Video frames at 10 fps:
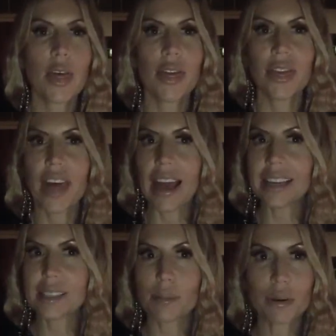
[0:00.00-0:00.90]
that
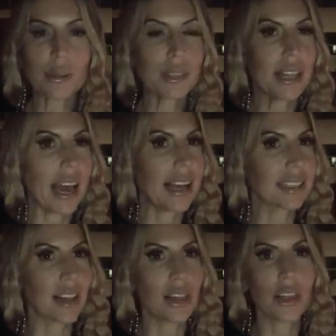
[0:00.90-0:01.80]
is a person that has
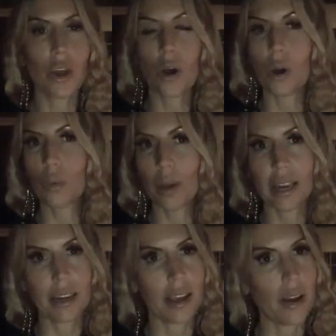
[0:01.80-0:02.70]
a long way
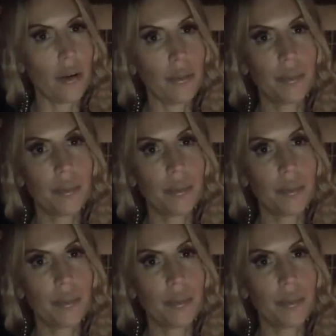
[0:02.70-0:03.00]
to go.